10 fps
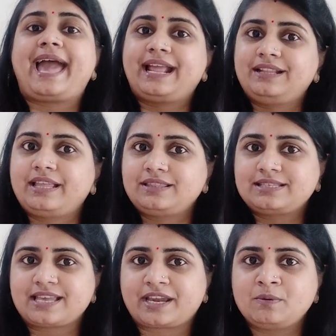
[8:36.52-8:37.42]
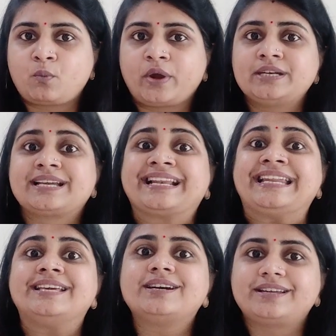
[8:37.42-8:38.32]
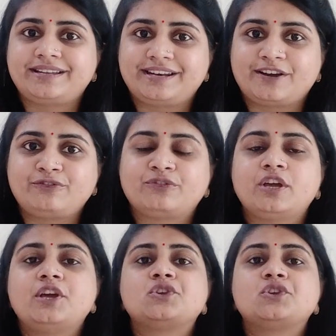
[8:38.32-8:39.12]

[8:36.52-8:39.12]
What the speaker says: and then the second point, clear enough,